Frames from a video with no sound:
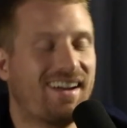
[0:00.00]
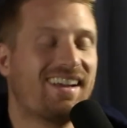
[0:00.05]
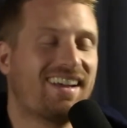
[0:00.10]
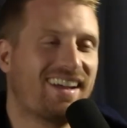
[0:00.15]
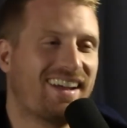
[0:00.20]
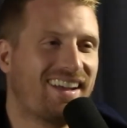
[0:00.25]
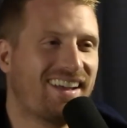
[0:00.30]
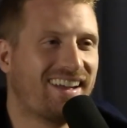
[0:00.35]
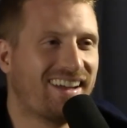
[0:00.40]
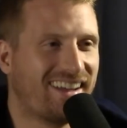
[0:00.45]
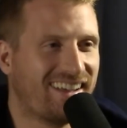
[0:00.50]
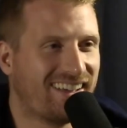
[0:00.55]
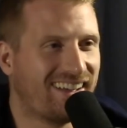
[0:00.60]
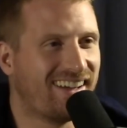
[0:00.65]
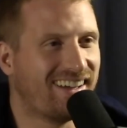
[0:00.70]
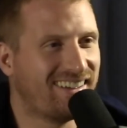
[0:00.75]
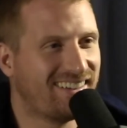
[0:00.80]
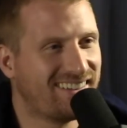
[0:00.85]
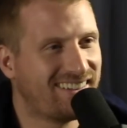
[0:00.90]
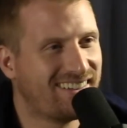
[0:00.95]

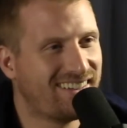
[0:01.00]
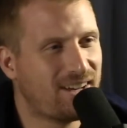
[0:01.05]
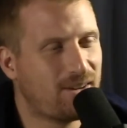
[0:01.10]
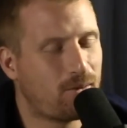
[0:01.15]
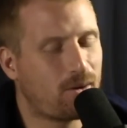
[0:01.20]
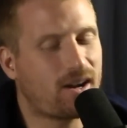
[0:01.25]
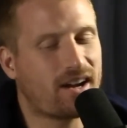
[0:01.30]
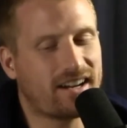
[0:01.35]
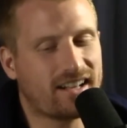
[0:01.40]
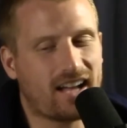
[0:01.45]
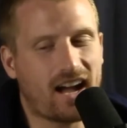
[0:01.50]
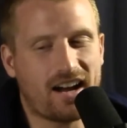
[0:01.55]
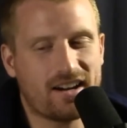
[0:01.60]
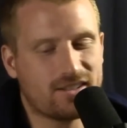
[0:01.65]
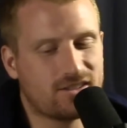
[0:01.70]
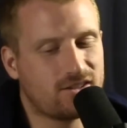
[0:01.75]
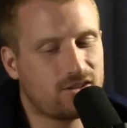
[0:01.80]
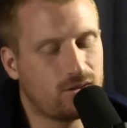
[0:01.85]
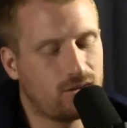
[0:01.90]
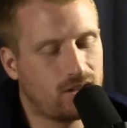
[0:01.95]
yeah. What kind of
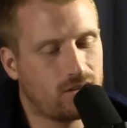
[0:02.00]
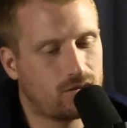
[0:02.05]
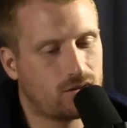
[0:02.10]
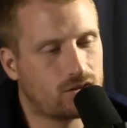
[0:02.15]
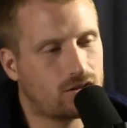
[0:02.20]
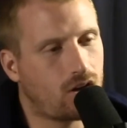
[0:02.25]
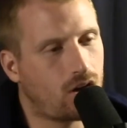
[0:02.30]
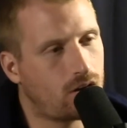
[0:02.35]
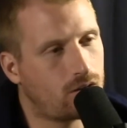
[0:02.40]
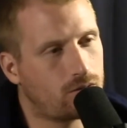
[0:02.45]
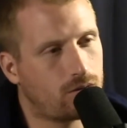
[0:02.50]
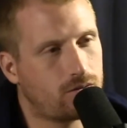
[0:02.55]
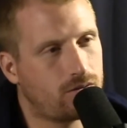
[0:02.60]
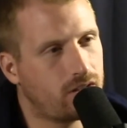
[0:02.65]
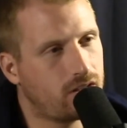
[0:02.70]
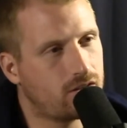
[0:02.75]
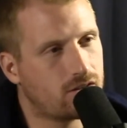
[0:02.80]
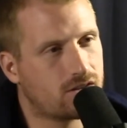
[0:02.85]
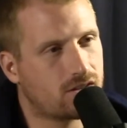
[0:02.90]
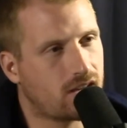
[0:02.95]
guidance do you give your daughter for
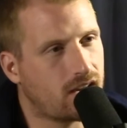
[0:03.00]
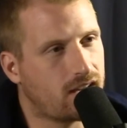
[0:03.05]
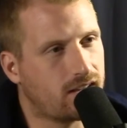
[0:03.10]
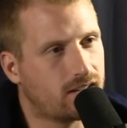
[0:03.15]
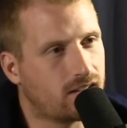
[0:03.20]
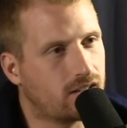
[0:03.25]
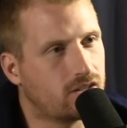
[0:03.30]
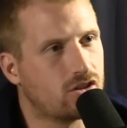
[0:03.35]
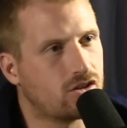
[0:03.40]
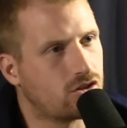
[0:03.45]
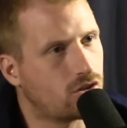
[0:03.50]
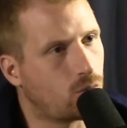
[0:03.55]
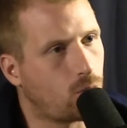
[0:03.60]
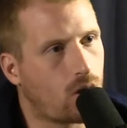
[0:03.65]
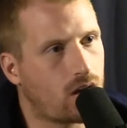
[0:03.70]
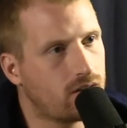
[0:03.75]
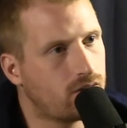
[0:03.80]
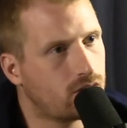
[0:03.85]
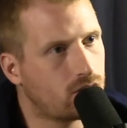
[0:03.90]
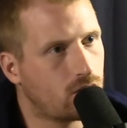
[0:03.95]
figure skating? Like, does your
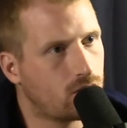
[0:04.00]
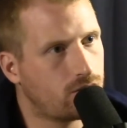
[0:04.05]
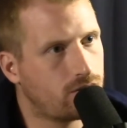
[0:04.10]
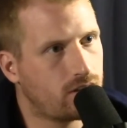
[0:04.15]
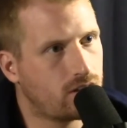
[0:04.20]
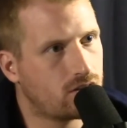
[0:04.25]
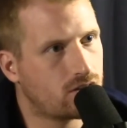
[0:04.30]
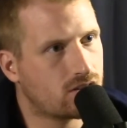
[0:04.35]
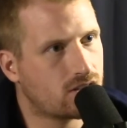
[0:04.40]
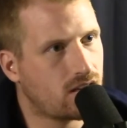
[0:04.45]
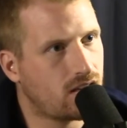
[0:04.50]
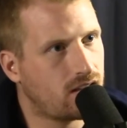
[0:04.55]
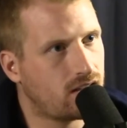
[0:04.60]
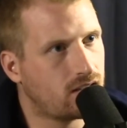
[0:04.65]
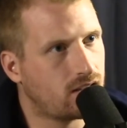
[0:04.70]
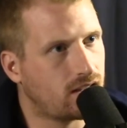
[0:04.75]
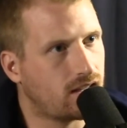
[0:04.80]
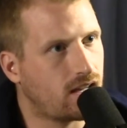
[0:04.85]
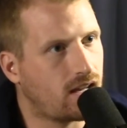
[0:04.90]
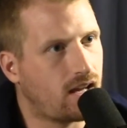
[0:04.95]
wife know figure
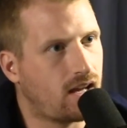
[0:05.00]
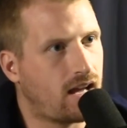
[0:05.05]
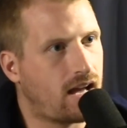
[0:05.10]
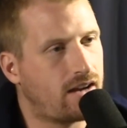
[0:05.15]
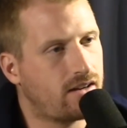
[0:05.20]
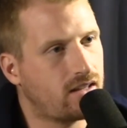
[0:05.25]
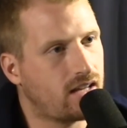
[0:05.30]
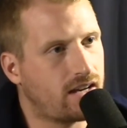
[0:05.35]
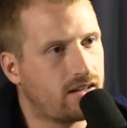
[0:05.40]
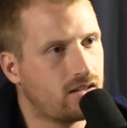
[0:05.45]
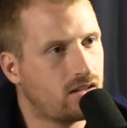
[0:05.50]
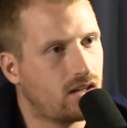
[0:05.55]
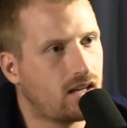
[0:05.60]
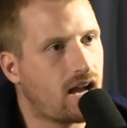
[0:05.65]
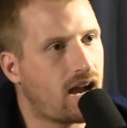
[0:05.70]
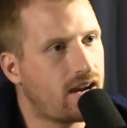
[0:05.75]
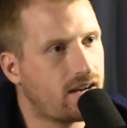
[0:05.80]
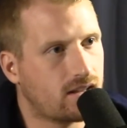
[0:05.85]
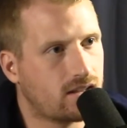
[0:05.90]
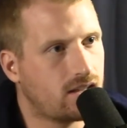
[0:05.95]
skating? Like, how do you
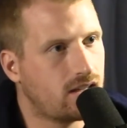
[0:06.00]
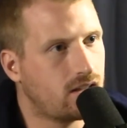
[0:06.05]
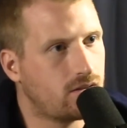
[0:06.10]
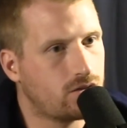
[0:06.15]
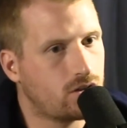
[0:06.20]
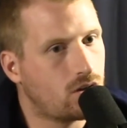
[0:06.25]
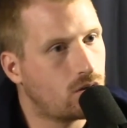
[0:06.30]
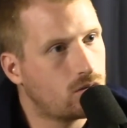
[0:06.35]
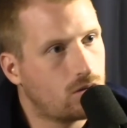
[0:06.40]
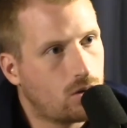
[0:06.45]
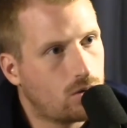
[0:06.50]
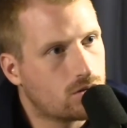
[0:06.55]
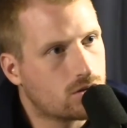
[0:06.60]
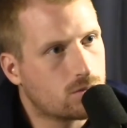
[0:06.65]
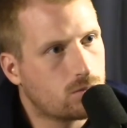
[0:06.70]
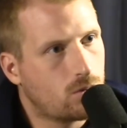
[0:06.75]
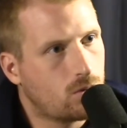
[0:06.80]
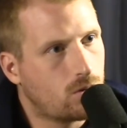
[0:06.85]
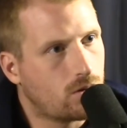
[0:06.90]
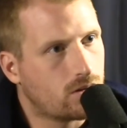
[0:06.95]
guide a kid if you don't know the
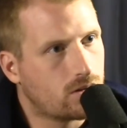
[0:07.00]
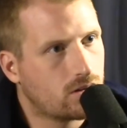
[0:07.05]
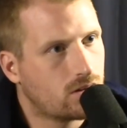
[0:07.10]
sport?